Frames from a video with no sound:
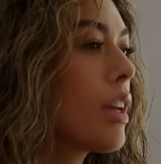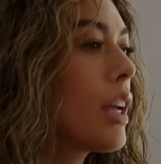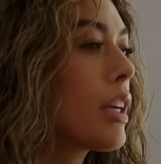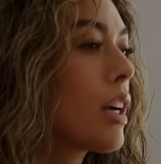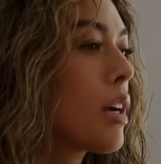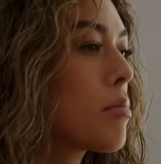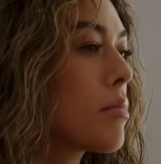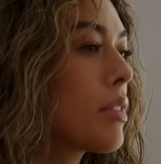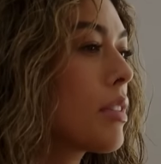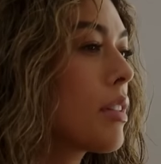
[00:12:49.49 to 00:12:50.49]

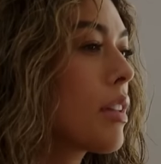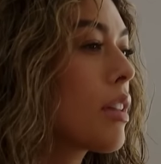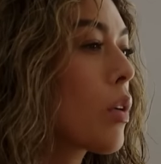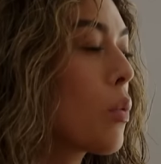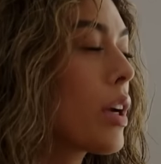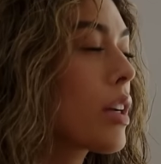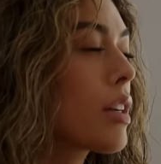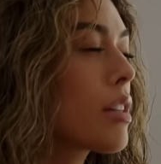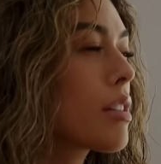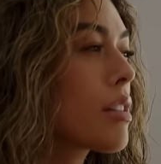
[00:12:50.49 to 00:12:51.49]
income the
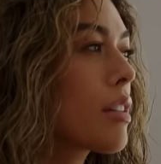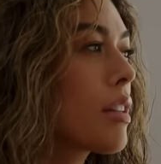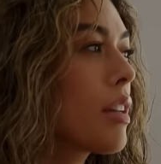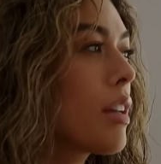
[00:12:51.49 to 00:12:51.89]
quickest